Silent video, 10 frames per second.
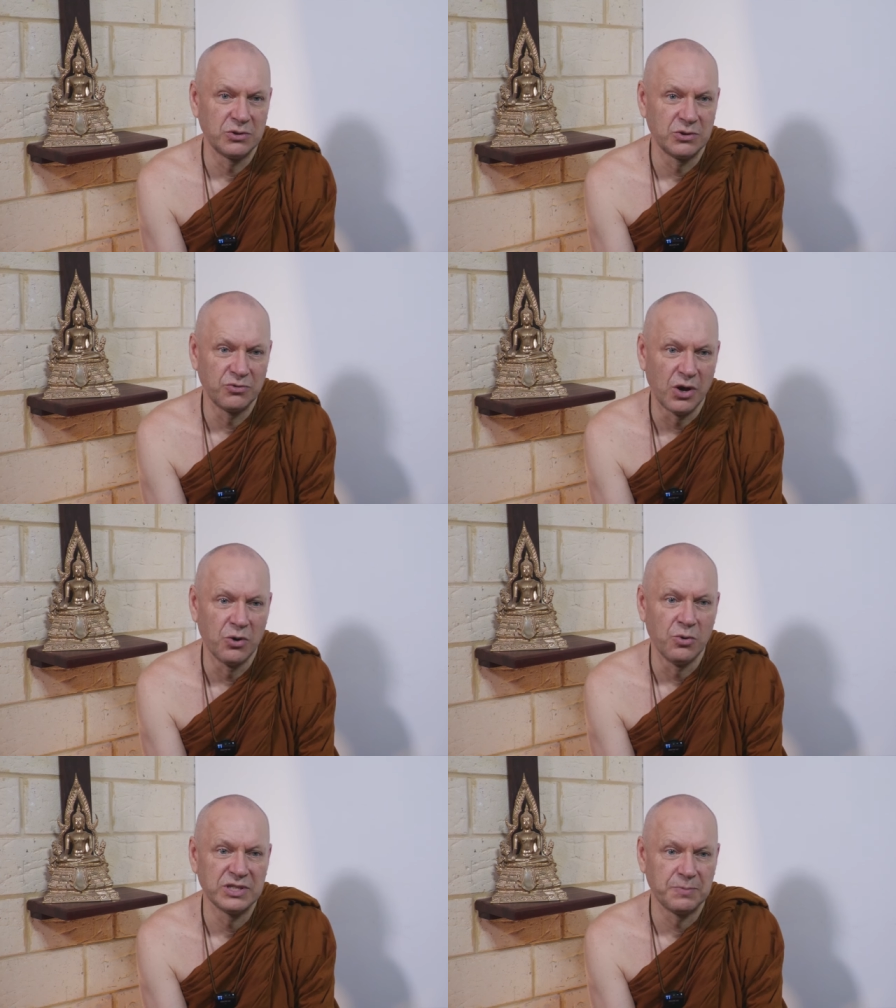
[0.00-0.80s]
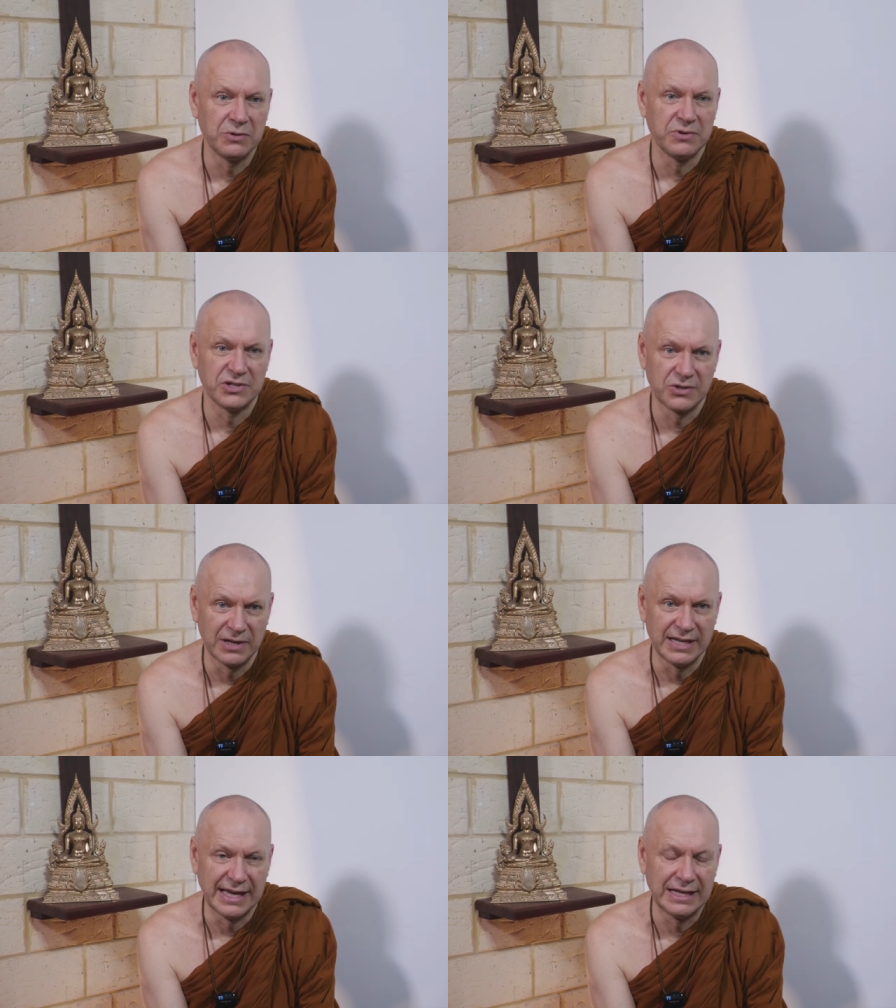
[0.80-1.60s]
to grow
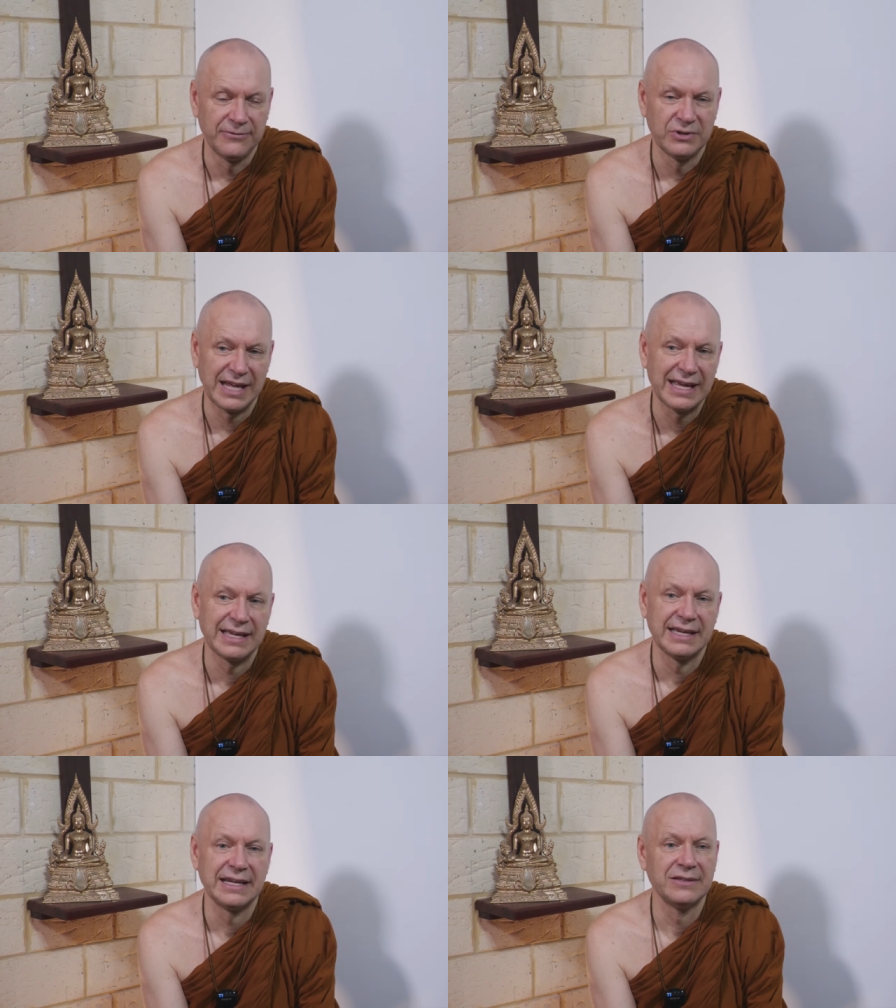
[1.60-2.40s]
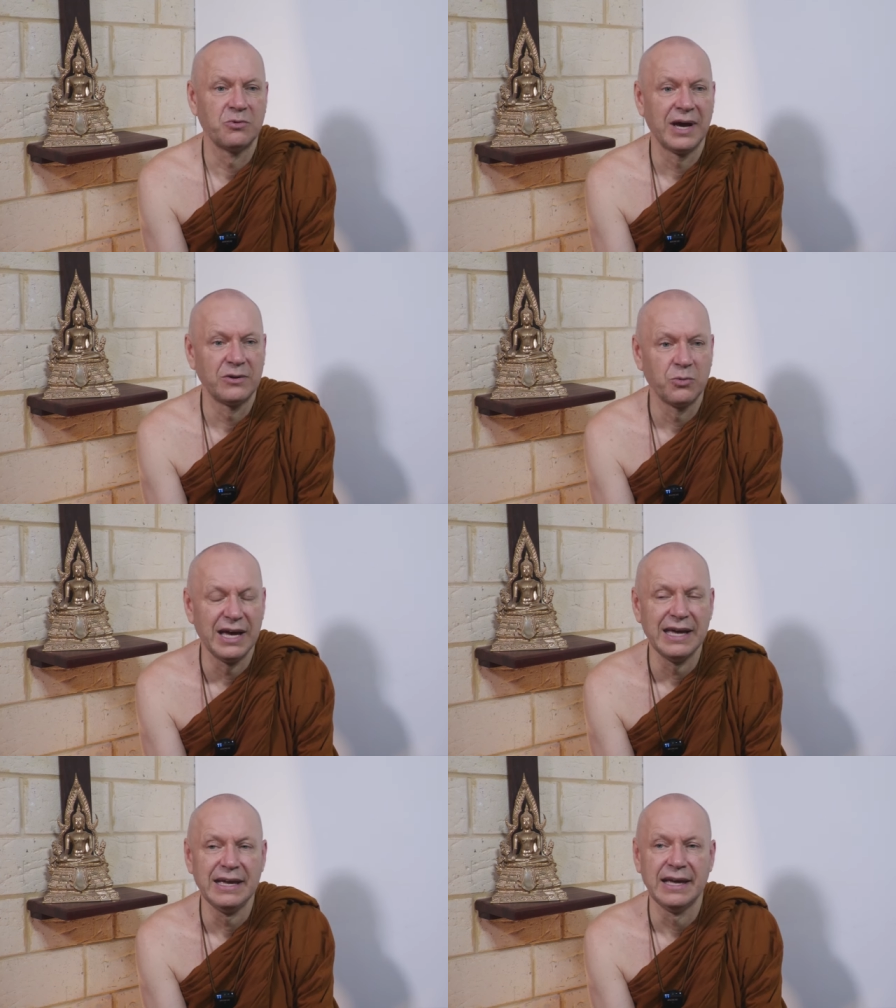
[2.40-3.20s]
spiritually. And if you take it in the right
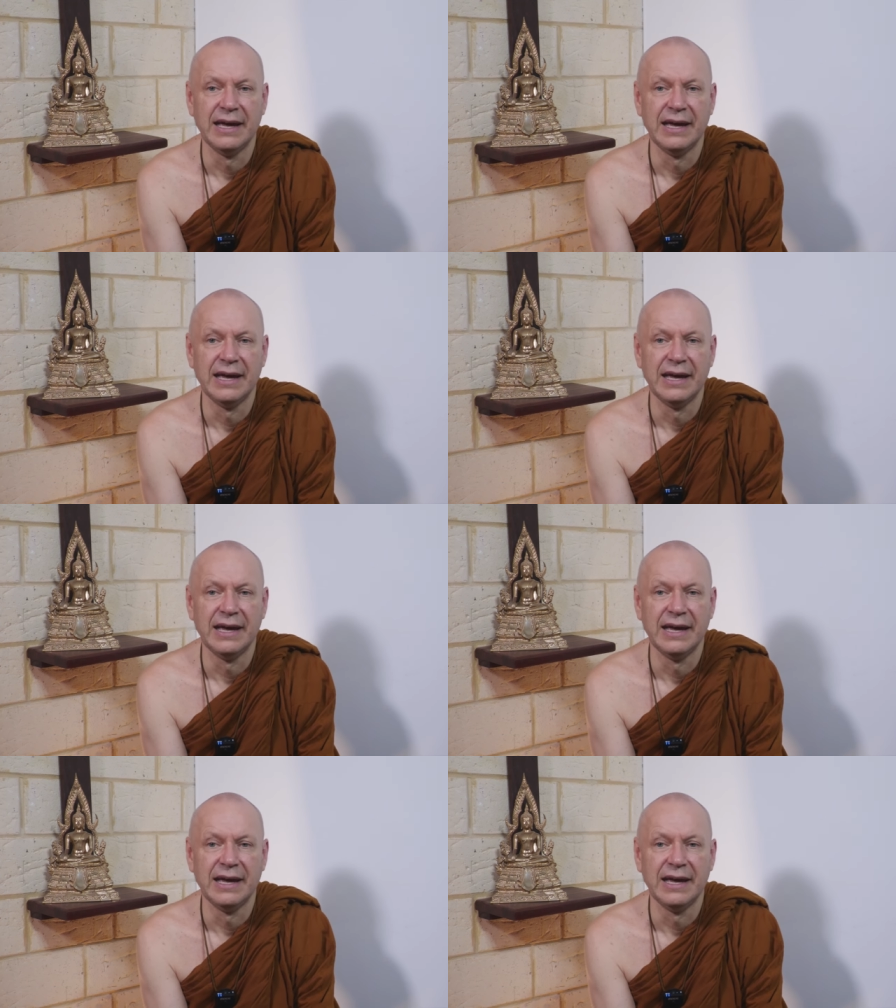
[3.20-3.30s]
way,